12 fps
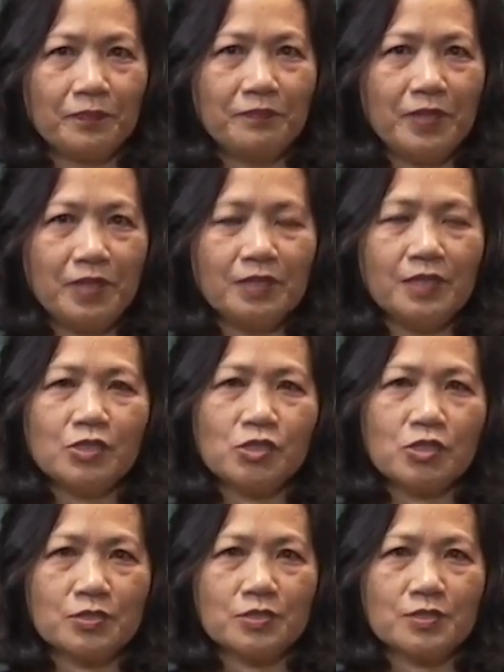being
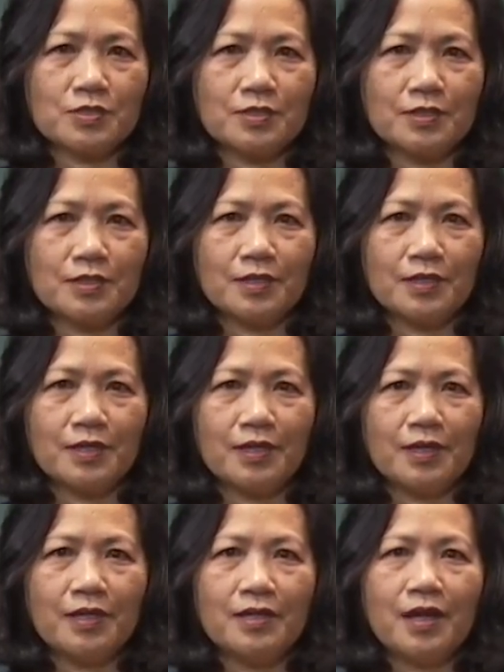teachers.
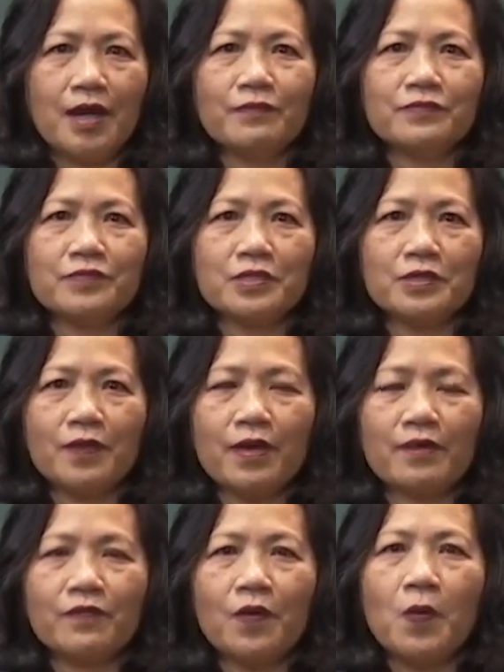And after you
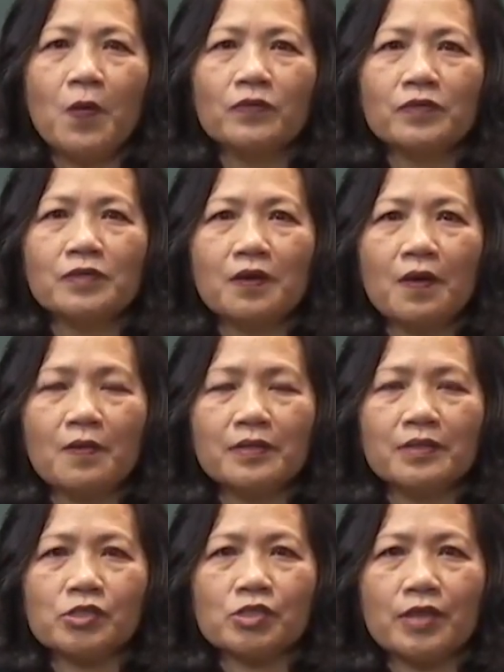have all the
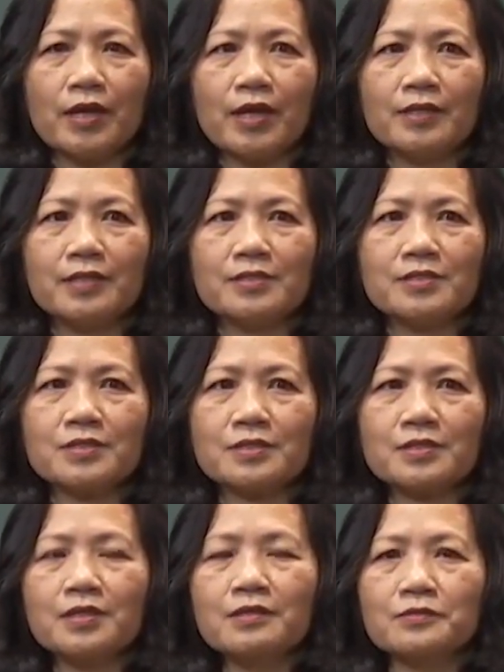knowledge and
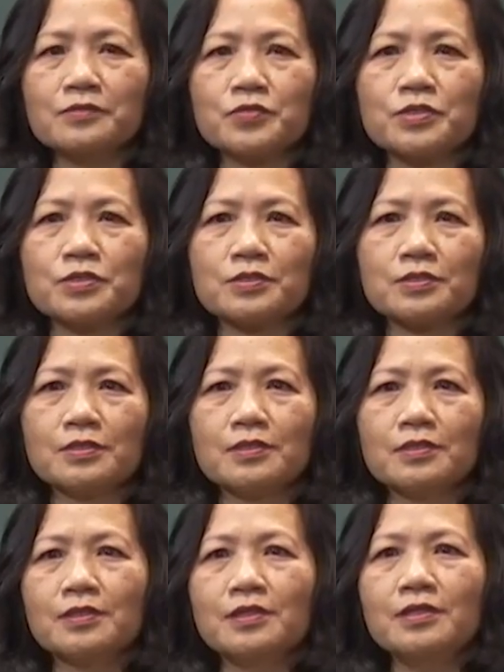skills
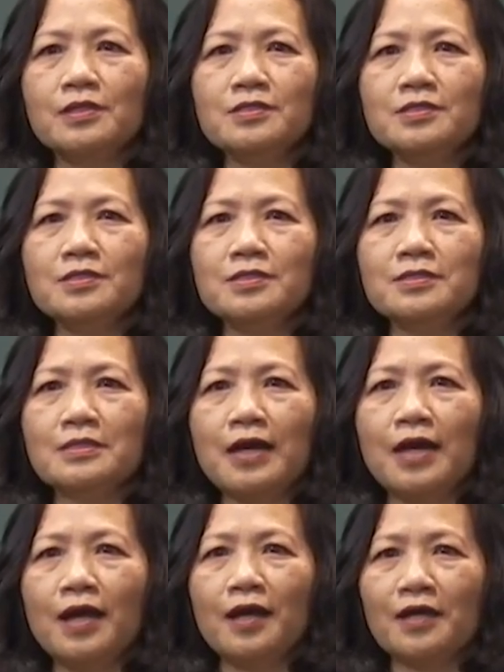in
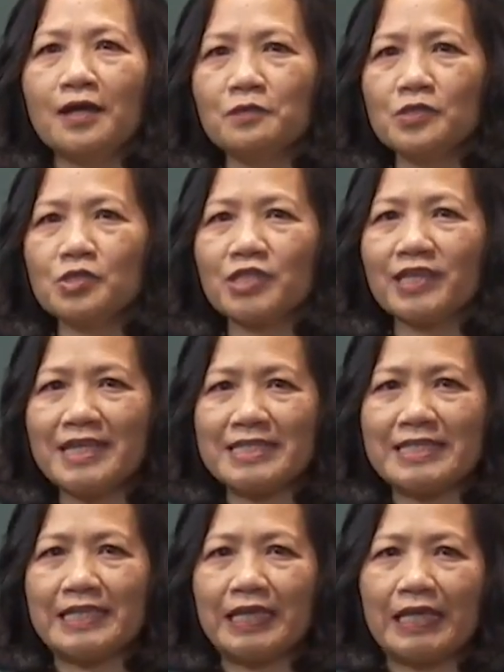language
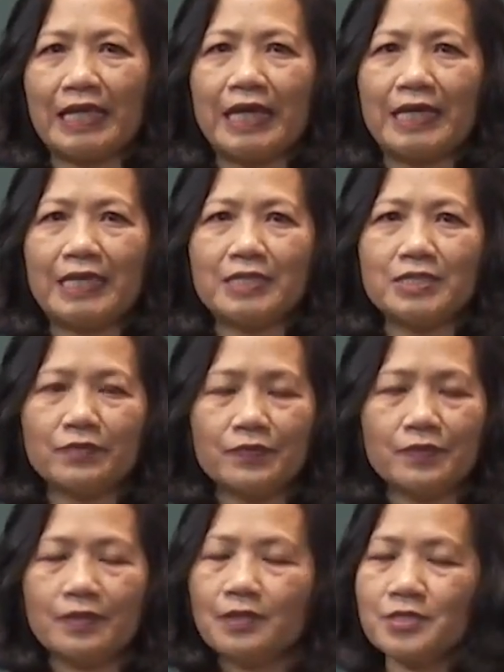testing and
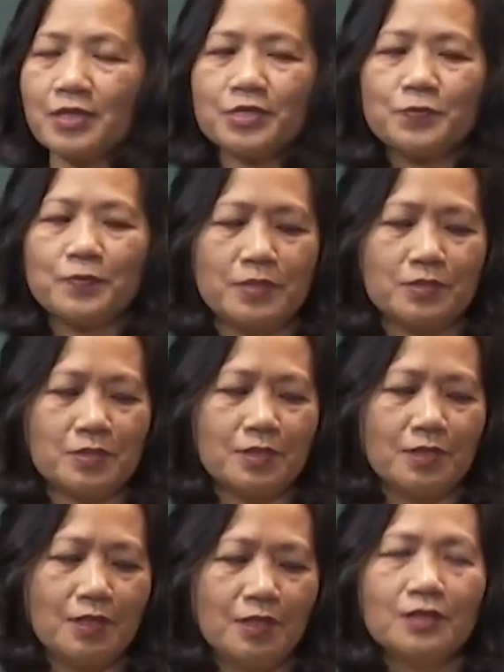assessment,
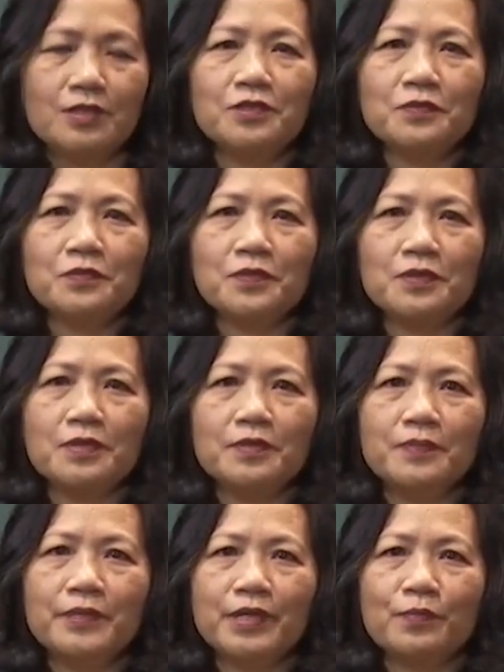you
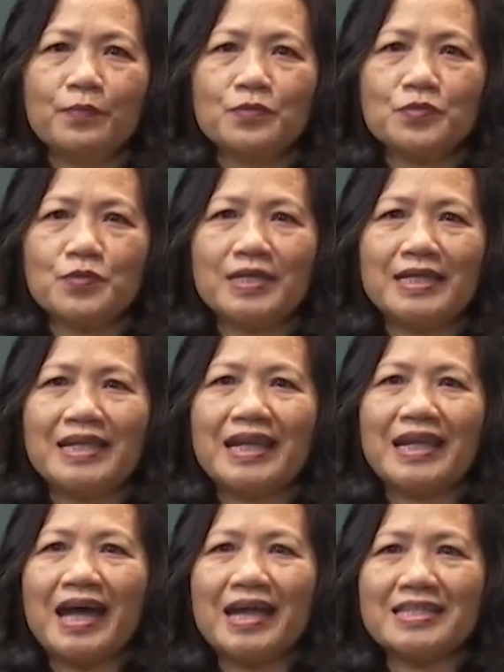will be able to
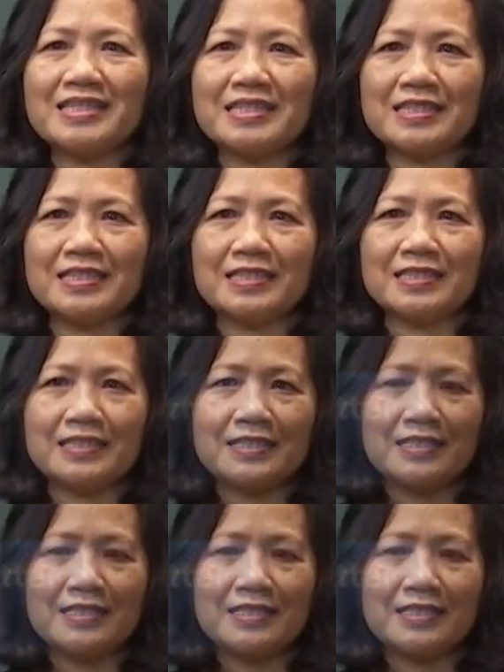enlighten